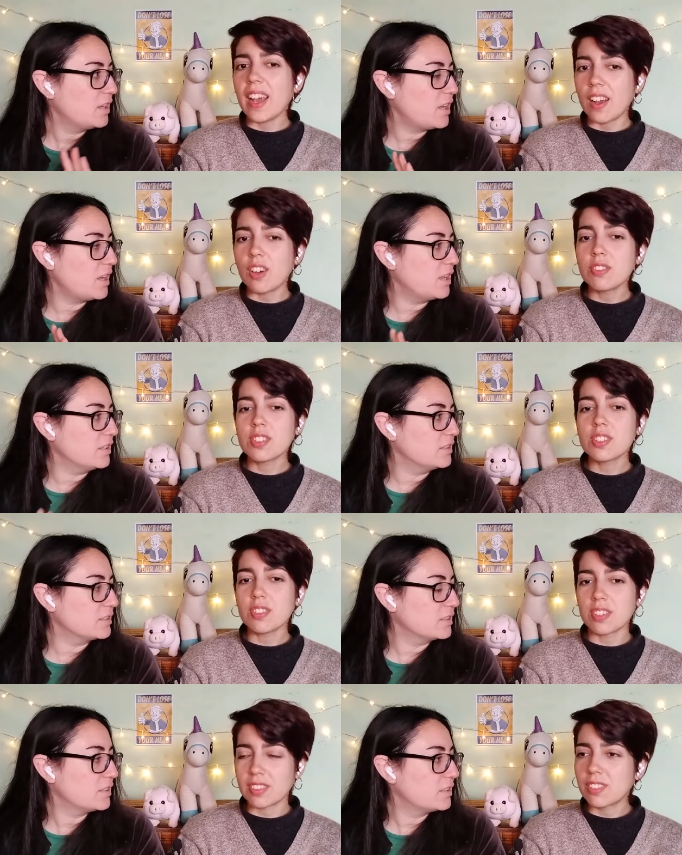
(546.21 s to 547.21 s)
Speaker 1: Yeah, and
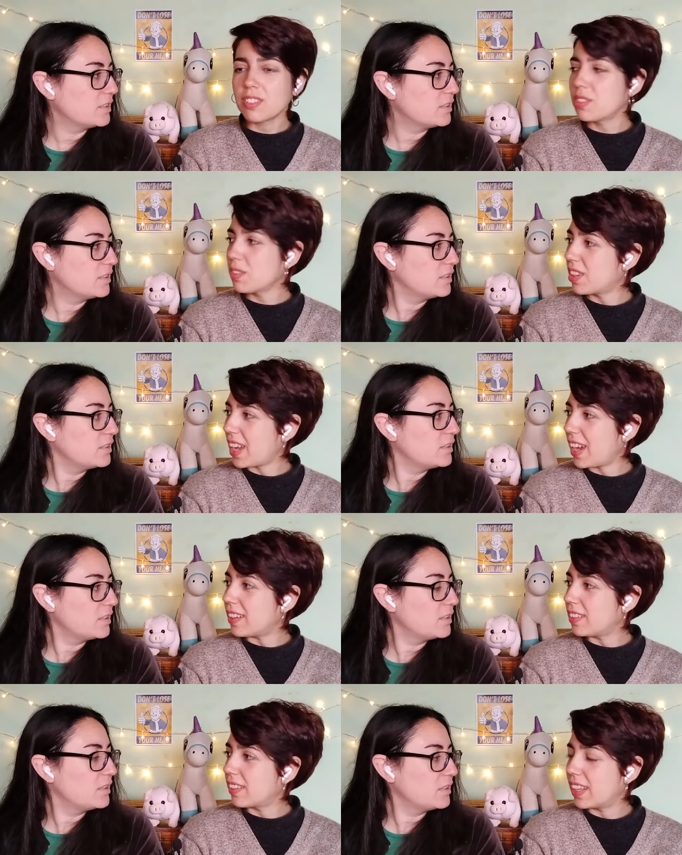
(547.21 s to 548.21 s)
also, also
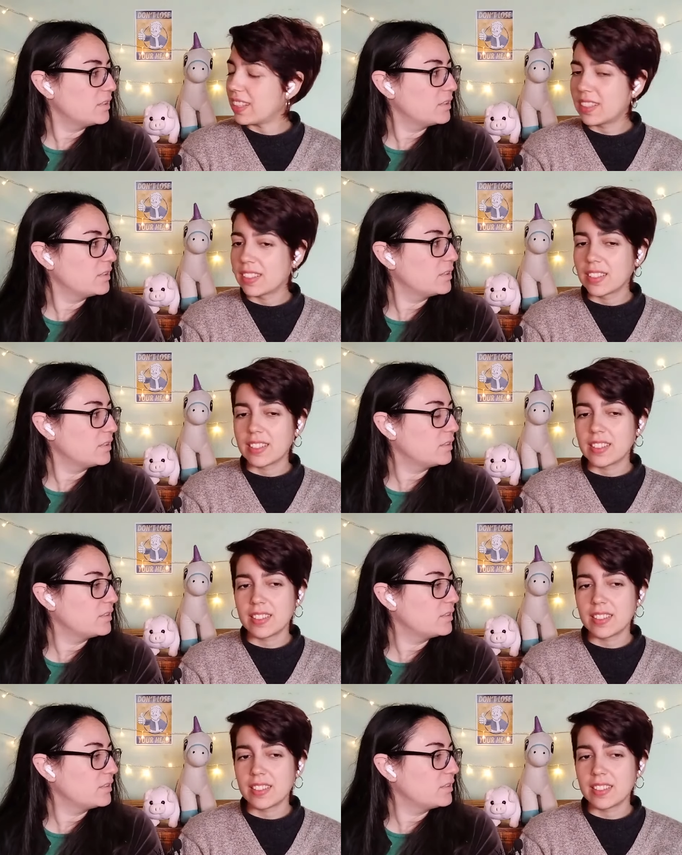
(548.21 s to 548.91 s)
that, like,